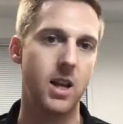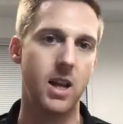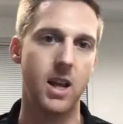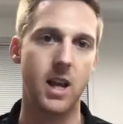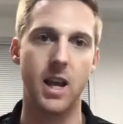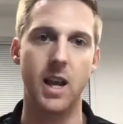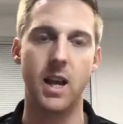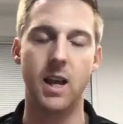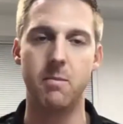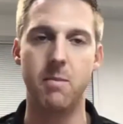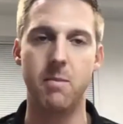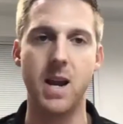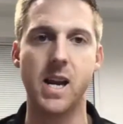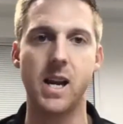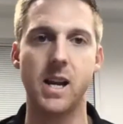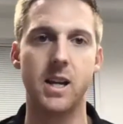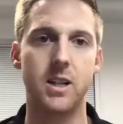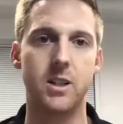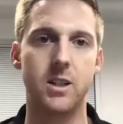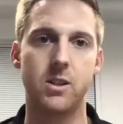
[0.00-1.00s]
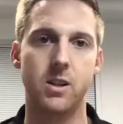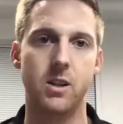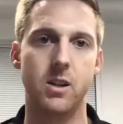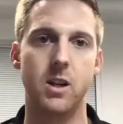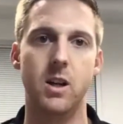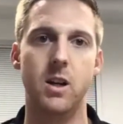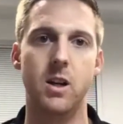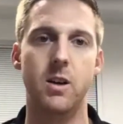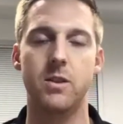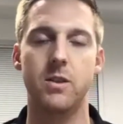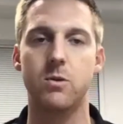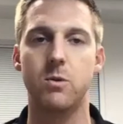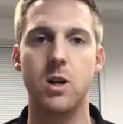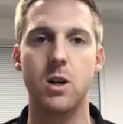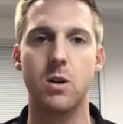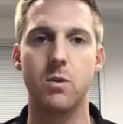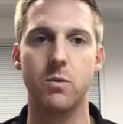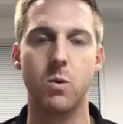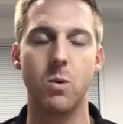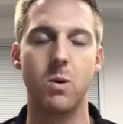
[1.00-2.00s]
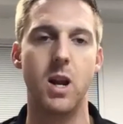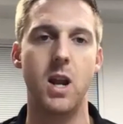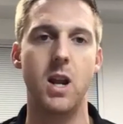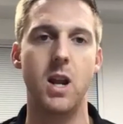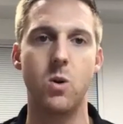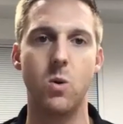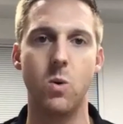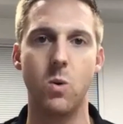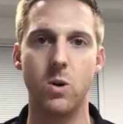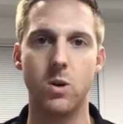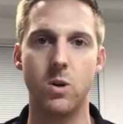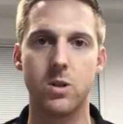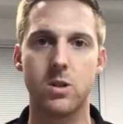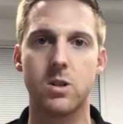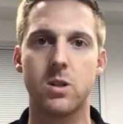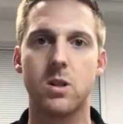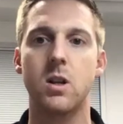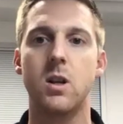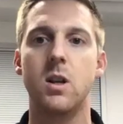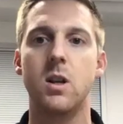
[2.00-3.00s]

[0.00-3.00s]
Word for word: and make it into a three or four day course.